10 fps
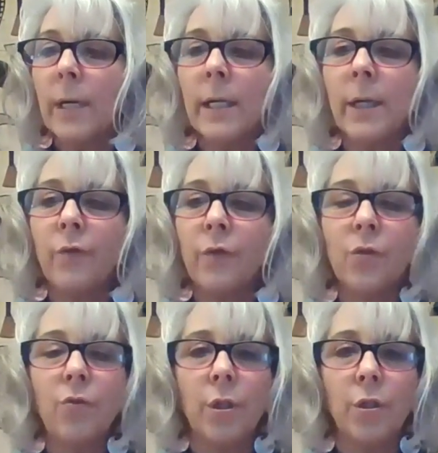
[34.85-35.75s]
and
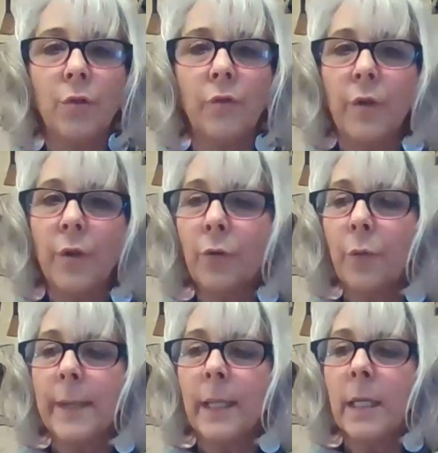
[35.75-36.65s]
infrastructure
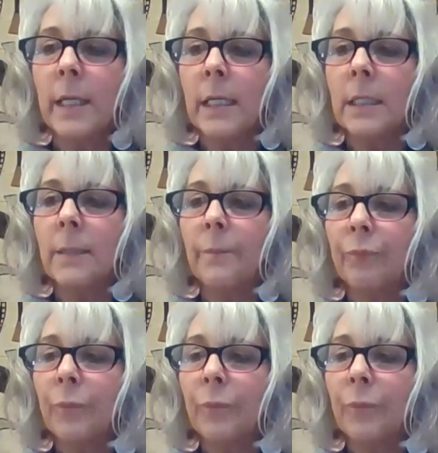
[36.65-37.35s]
vulnerabilities.